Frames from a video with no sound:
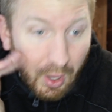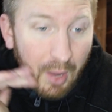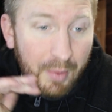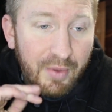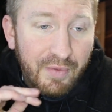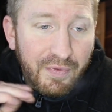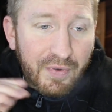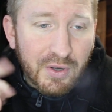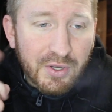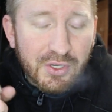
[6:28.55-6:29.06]
I
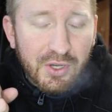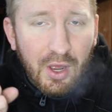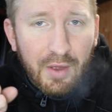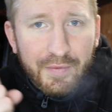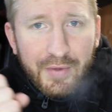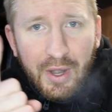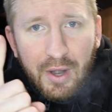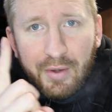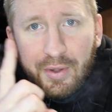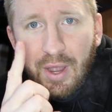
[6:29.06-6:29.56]
mean, first
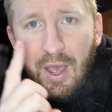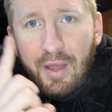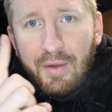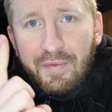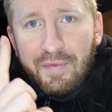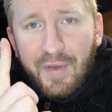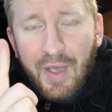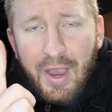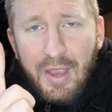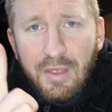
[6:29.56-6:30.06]
off, narrow
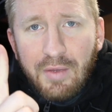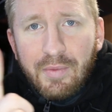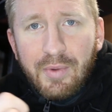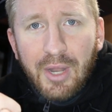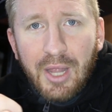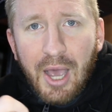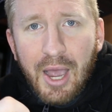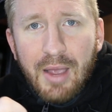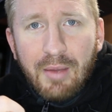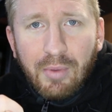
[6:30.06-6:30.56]
down. Find the
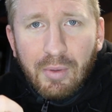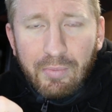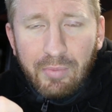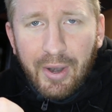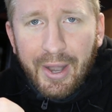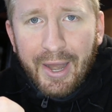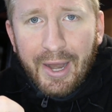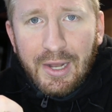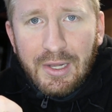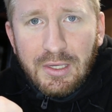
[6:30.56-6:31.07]
reliable
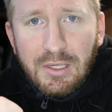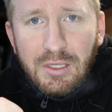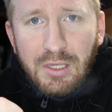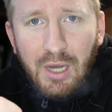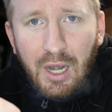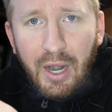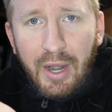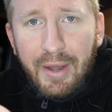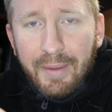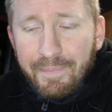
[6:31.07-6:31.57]
brands,
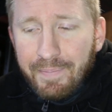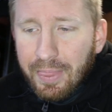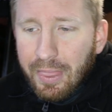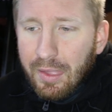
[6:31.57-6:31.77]
all right?